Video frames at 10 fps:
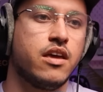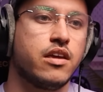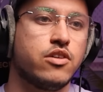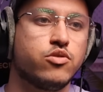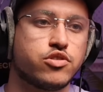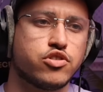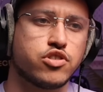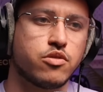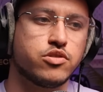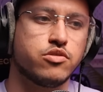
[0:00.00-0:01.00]
It also
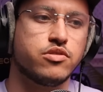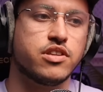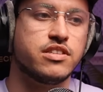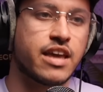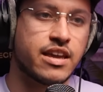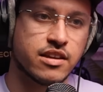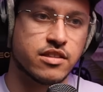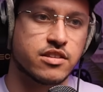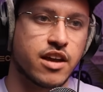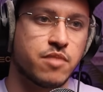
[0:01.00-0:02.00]
shows you the date
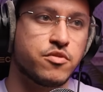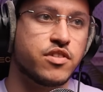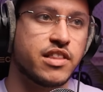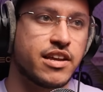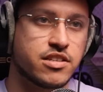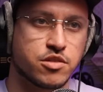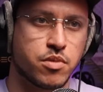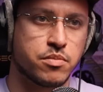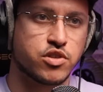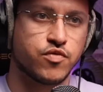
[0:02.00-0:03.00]
and the time of the latest
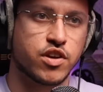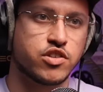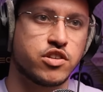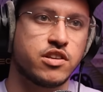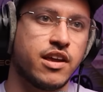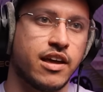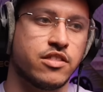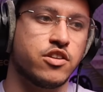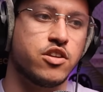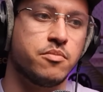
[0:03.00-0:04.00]
published version
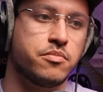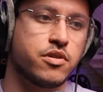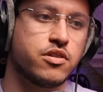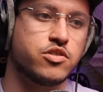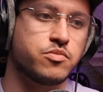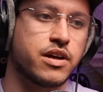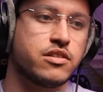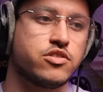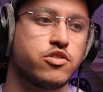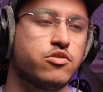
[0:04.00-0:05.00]
and the number as
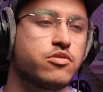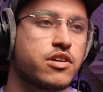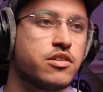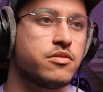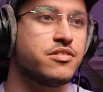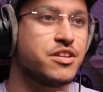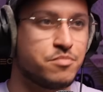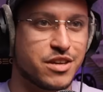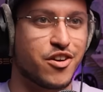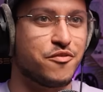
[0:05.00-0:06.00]
well, so you can
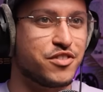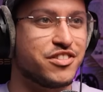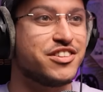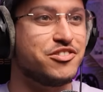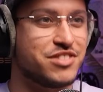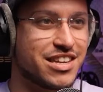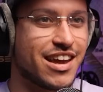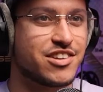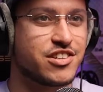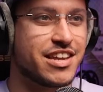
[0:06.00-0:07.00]
be confident that you did
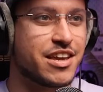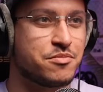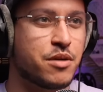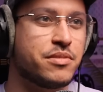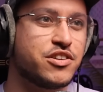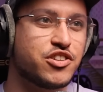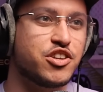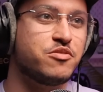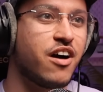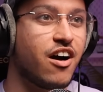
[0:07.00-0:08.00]
actually hit publish, that
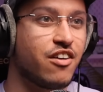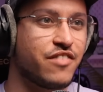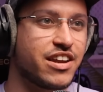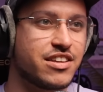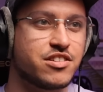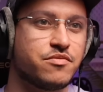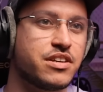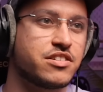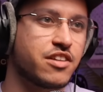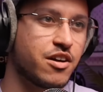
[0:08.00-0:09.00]
you are ready to
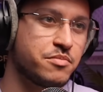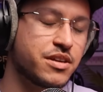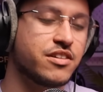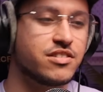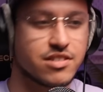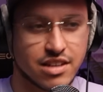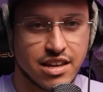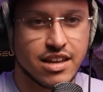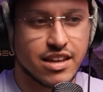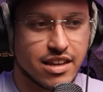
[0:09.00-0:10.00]
restart because
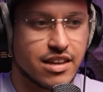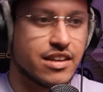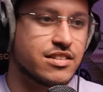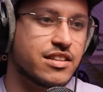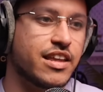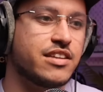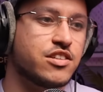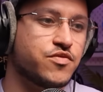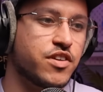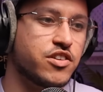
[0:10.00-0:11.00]
it is the
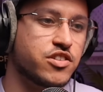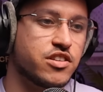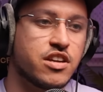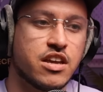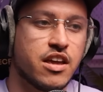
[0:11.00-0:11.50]
latest version.